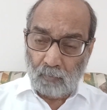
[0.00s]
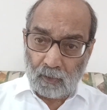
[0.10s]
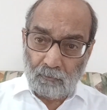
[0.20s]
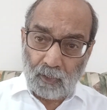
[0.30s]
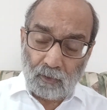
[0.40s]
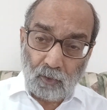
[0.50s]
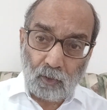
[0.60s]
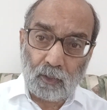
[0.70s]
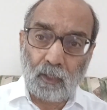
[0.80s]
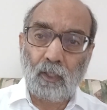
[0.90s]
but we are
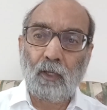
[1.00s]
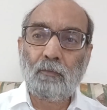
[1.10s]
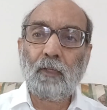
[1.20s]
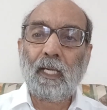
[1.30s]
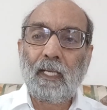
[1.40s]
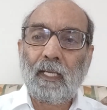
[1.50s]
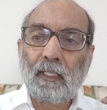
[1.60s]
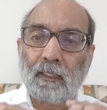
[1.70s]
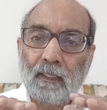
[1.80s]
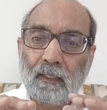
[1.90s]
talking of
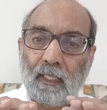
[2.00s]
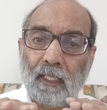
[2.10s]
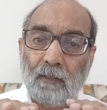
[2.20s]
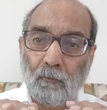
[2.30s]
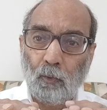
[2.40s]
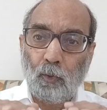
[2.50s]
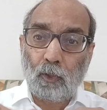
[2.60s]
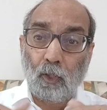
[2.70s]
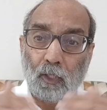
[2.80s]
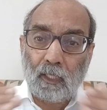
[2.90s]
a
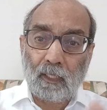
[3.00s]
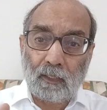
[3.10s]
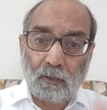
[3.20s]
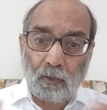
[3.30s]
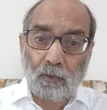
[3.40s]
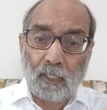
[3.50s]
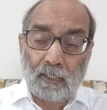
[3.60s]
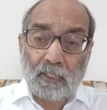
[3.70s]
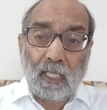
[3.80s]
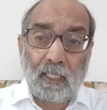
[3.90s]
revolt or a
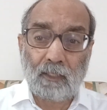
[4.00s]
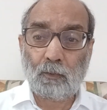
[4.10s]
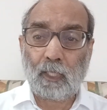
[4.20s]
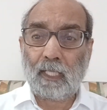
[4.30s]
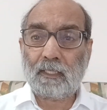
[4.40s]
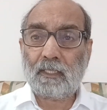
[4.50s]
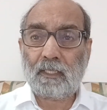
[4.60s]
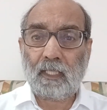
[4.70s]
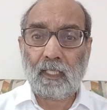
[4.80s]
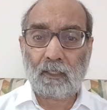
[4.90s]
challenge to the
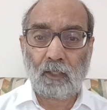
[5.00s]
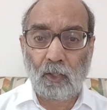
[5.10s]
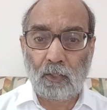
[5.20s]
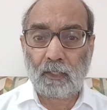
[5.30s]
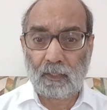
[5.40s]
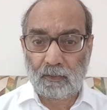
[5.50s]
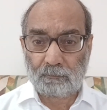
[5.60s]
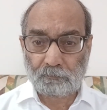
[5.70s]
existing authority.